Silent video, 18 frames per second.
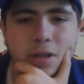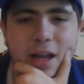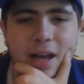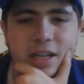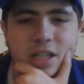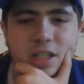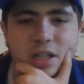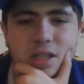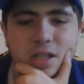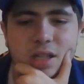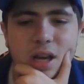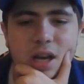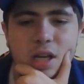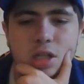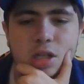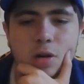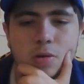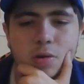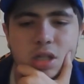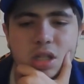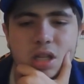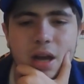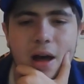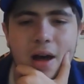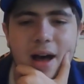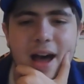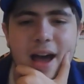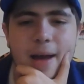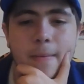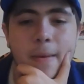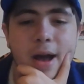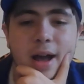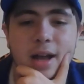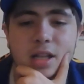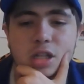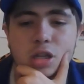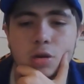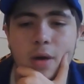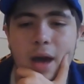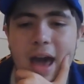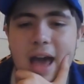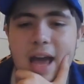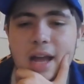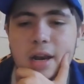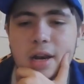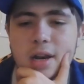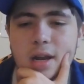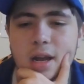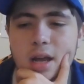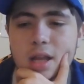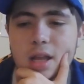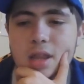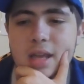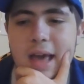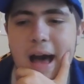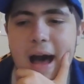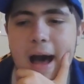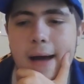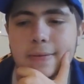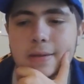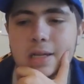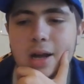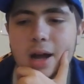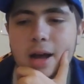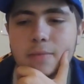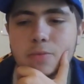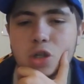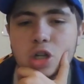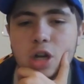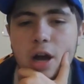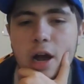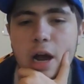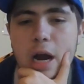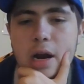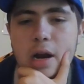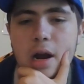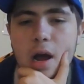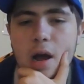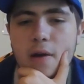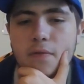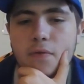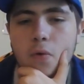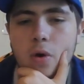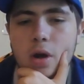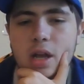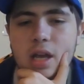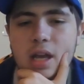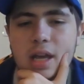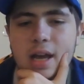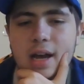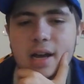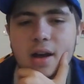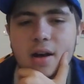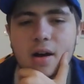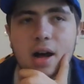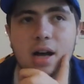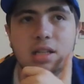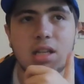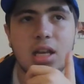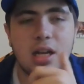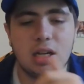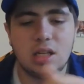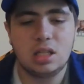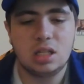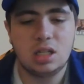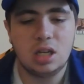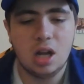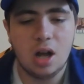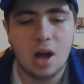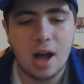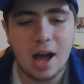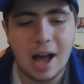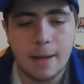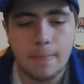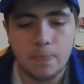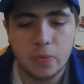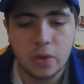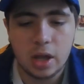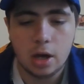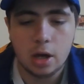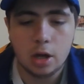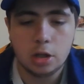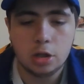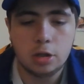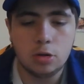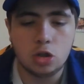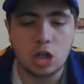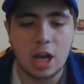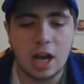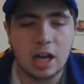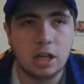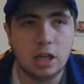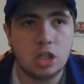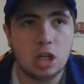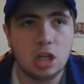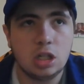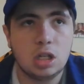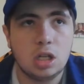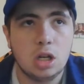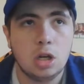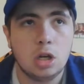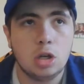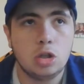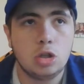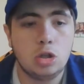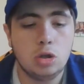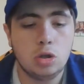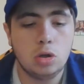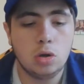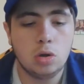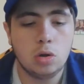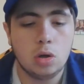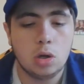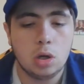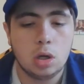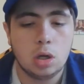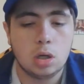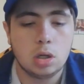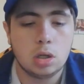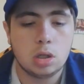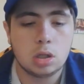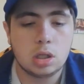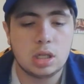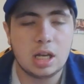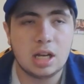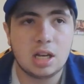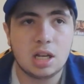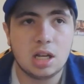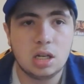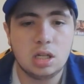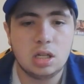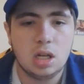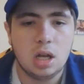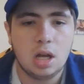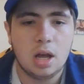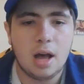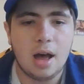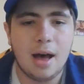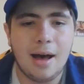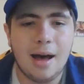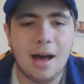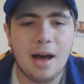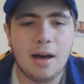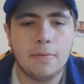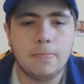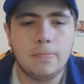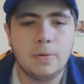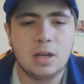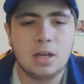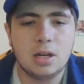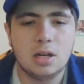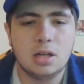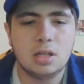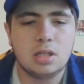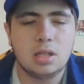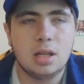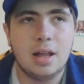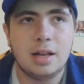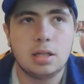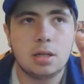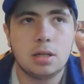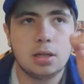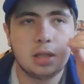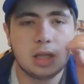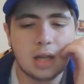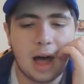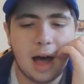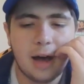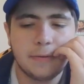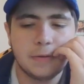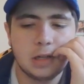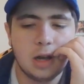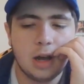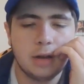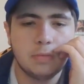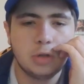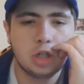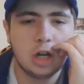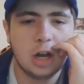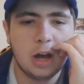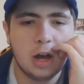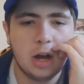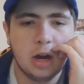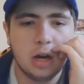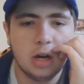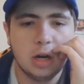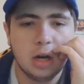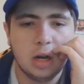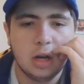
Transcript: legends. So it's time to end the halftime show for here, guys. It is time to change it to second half, because halftime show